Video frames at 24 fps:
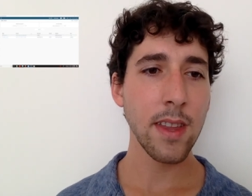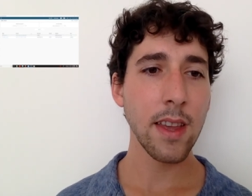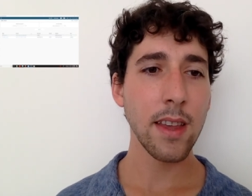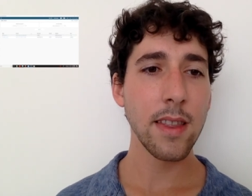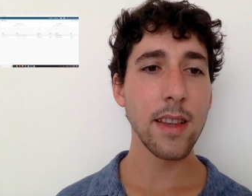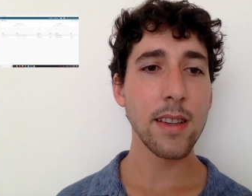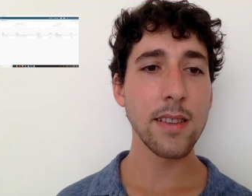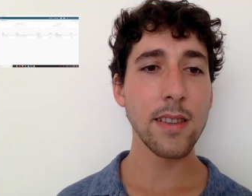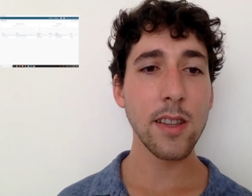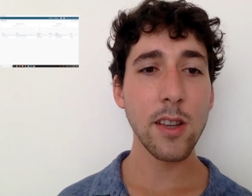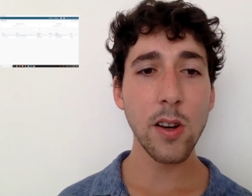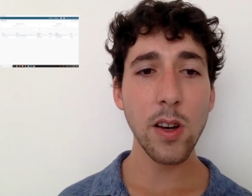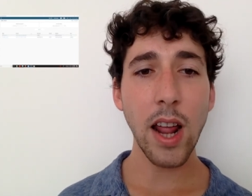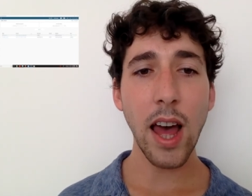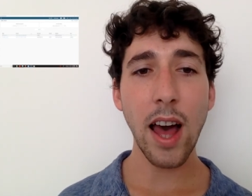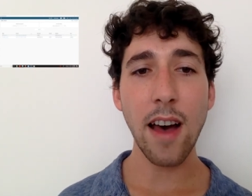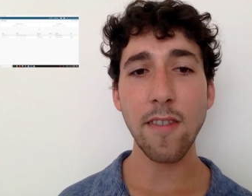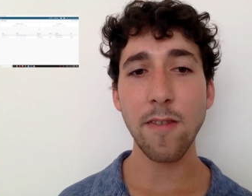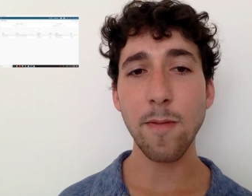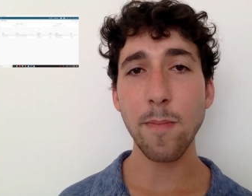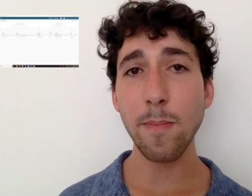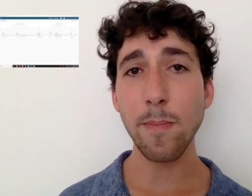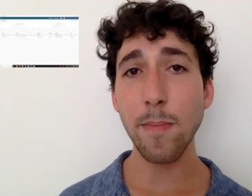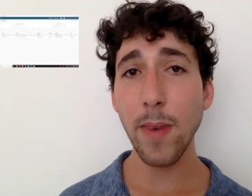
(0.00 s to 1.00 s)
This could
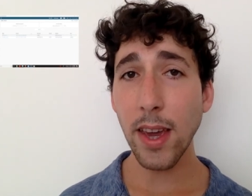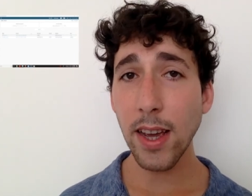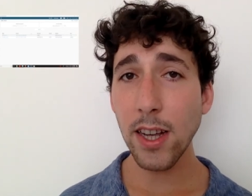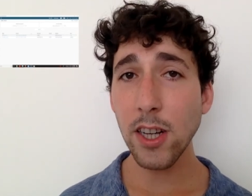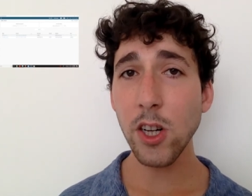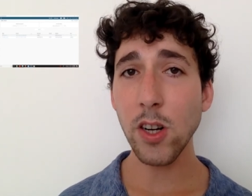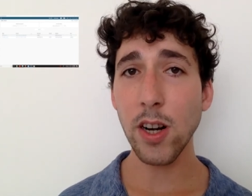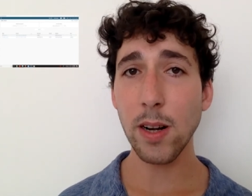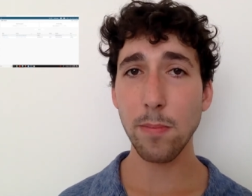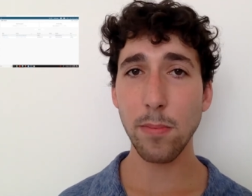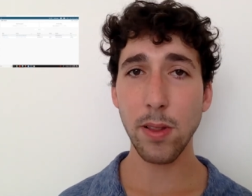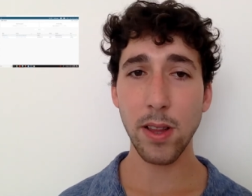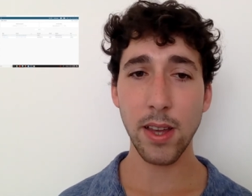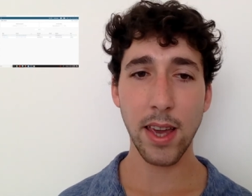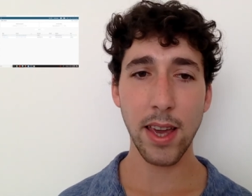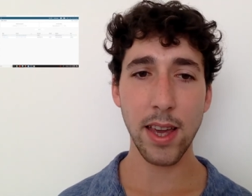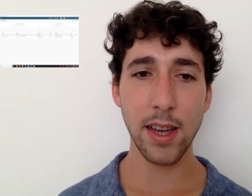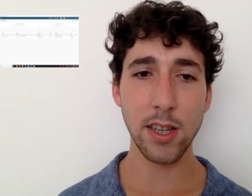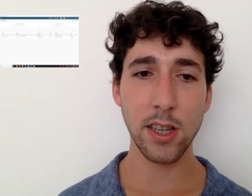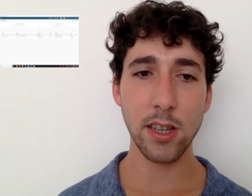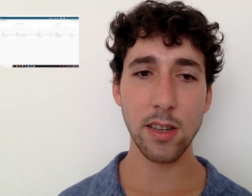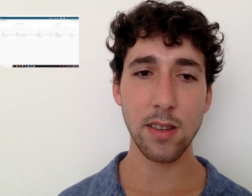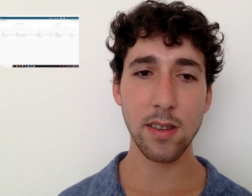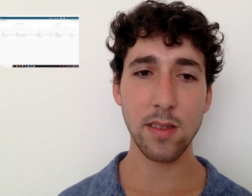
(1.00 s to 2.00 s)
have major
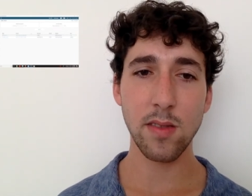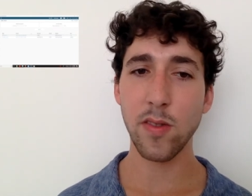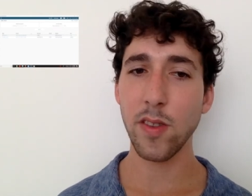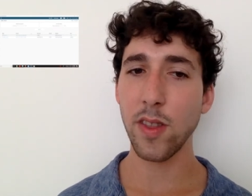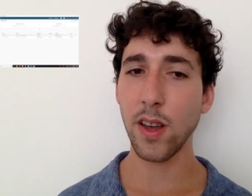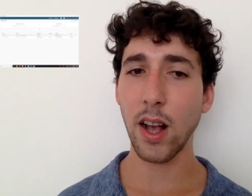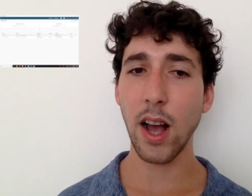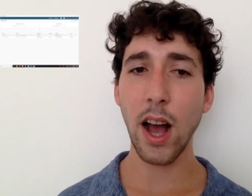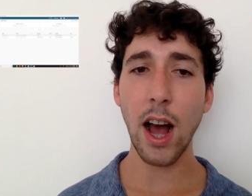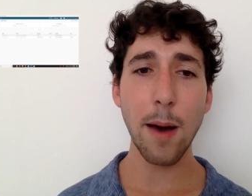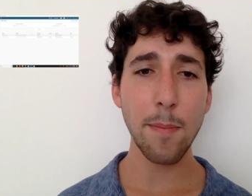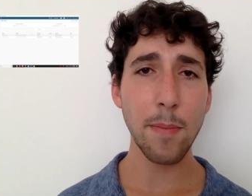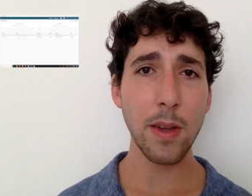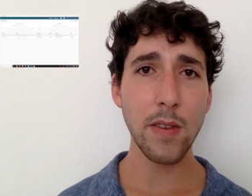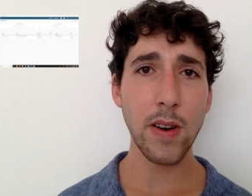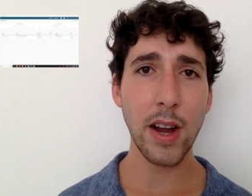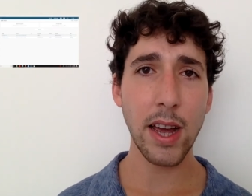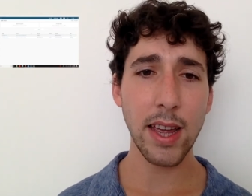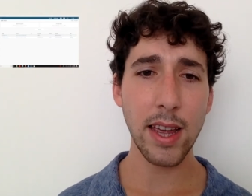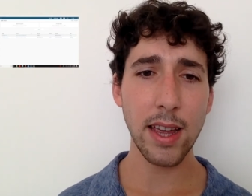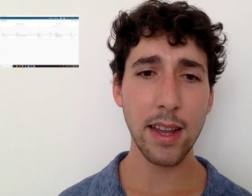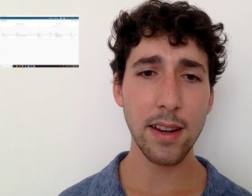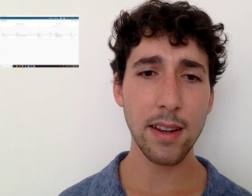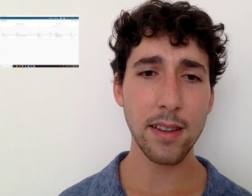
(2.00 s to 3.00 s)
implications for the
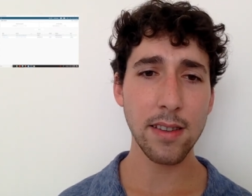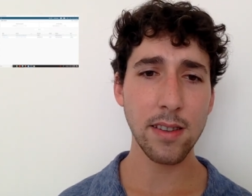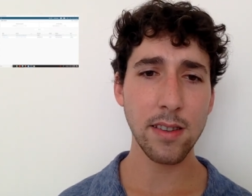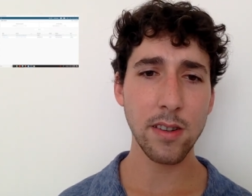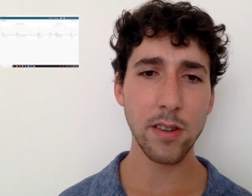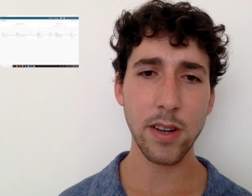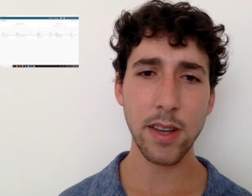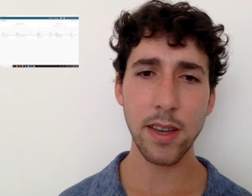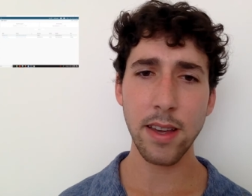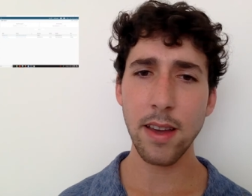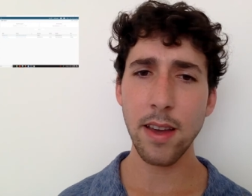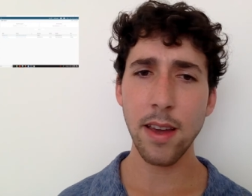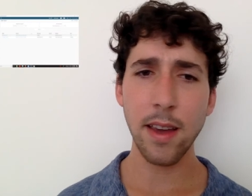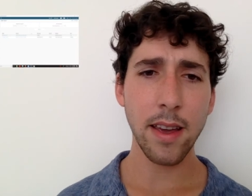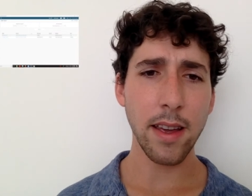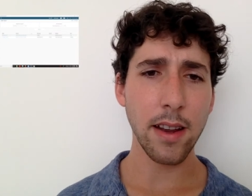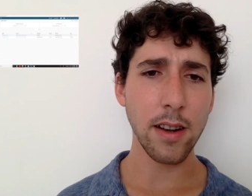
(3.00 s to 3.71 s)
copyright industry